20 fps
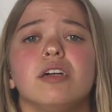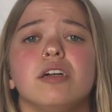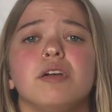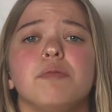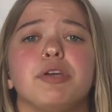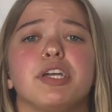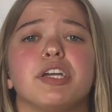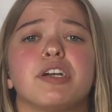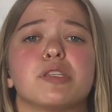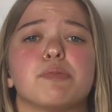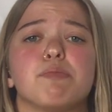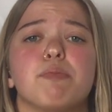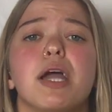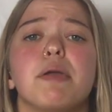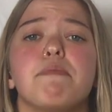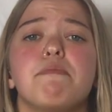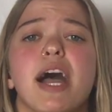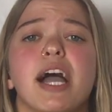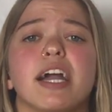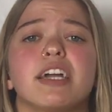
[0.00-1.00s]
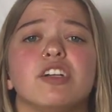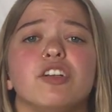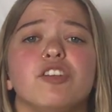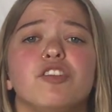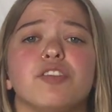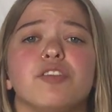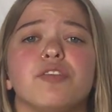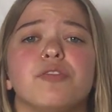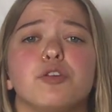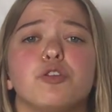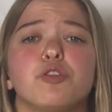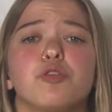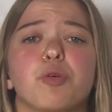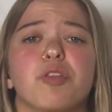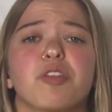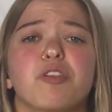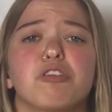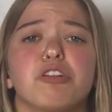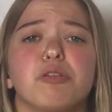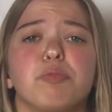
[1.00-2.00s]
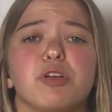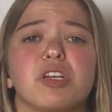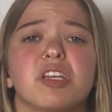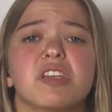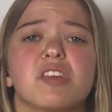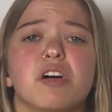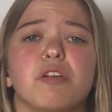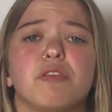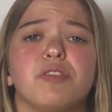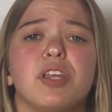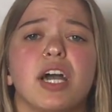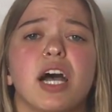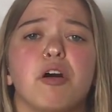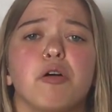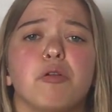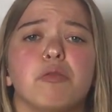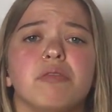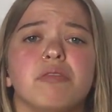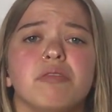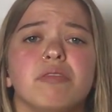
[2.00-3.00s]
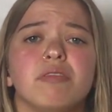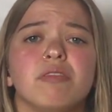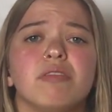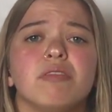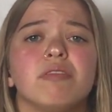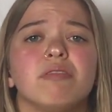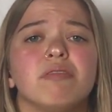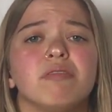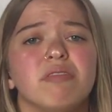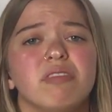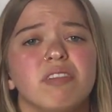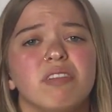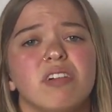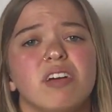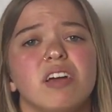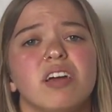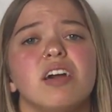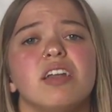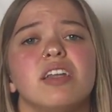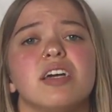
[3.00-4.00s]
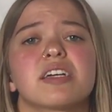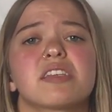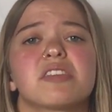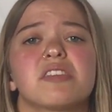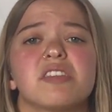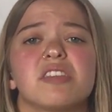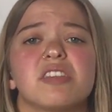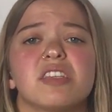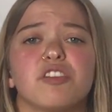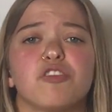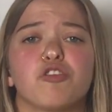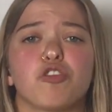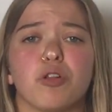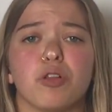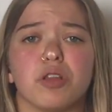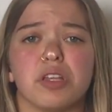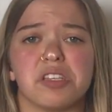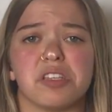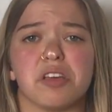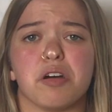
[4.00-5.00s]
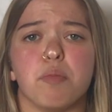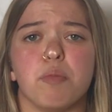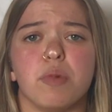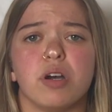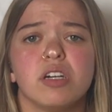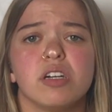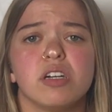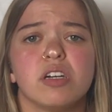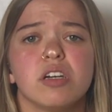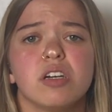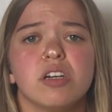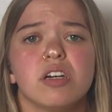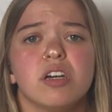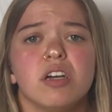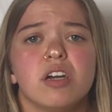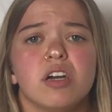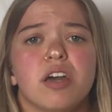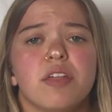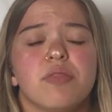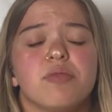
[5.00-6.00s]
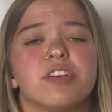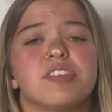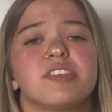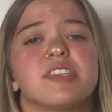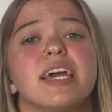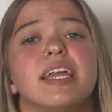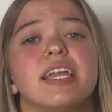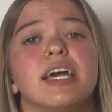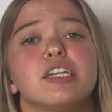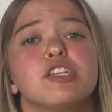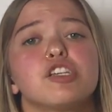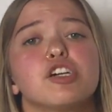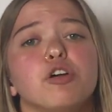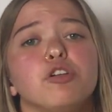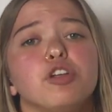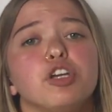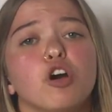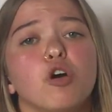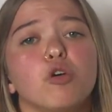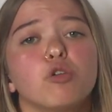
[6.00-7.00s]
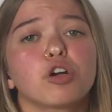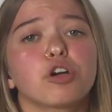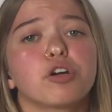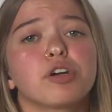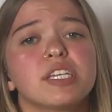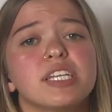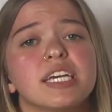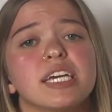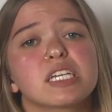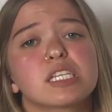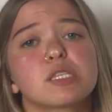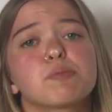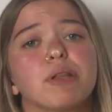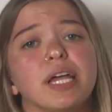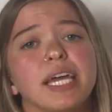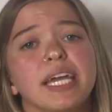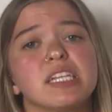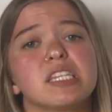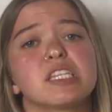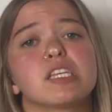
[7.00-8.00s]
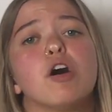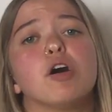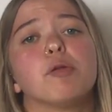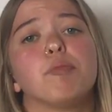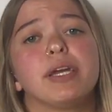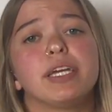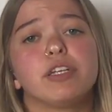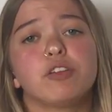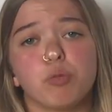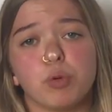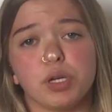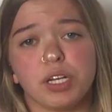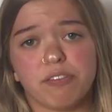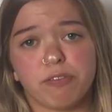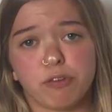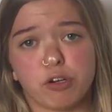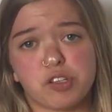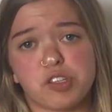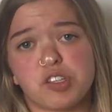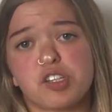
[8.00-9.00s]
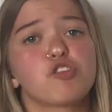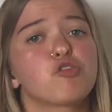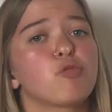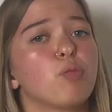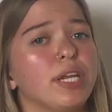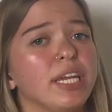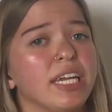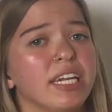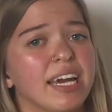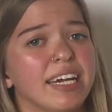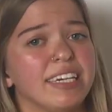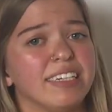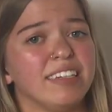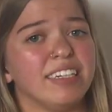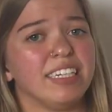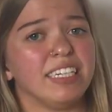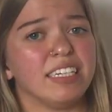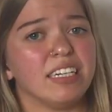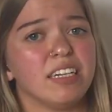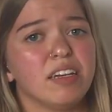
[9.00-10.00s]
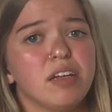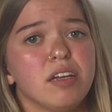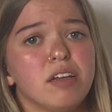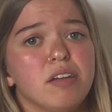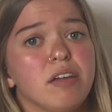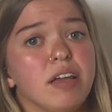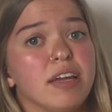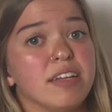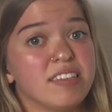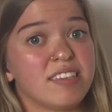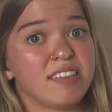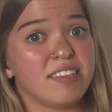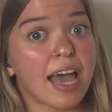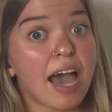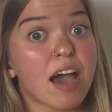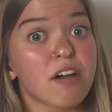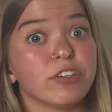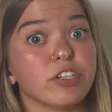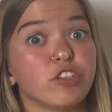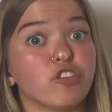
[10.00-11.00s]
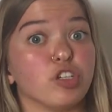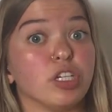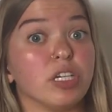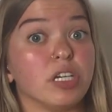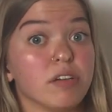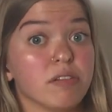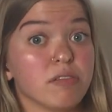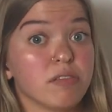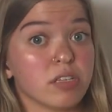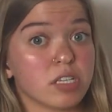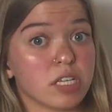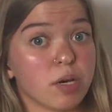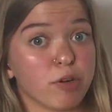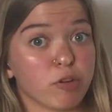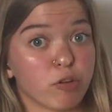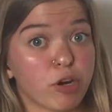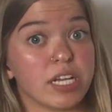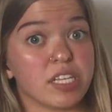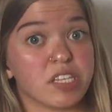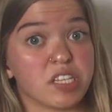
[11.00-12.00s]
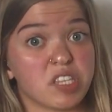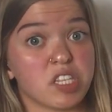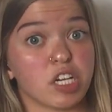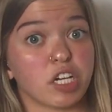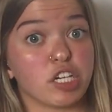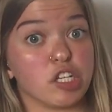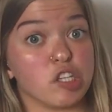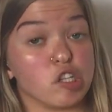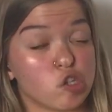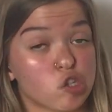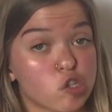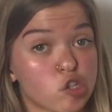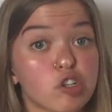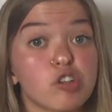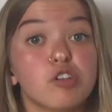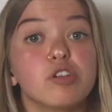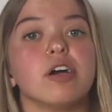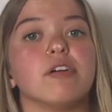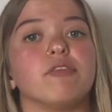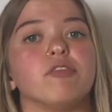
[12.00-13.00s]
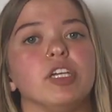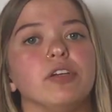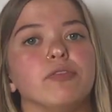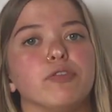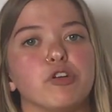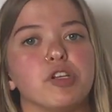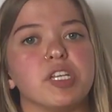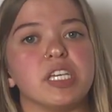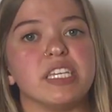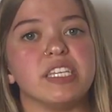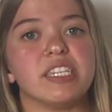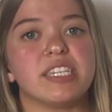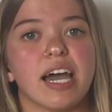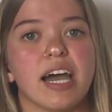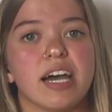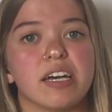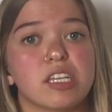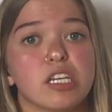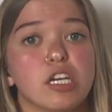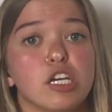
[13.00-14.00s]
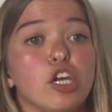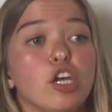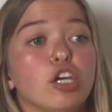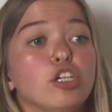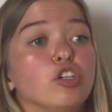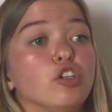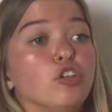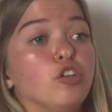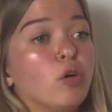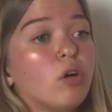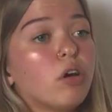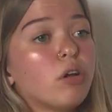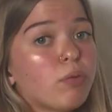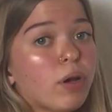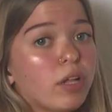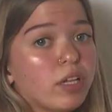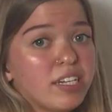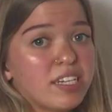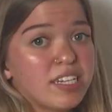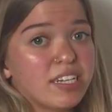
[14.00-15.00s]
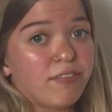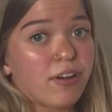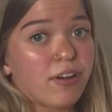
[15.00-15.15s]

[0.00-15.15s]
Because my package is filled with crippling self-doubt and existentialism. The San Antonio Current explains on May 21st, 2019, and savagely summarizes the concern of devotees as your relative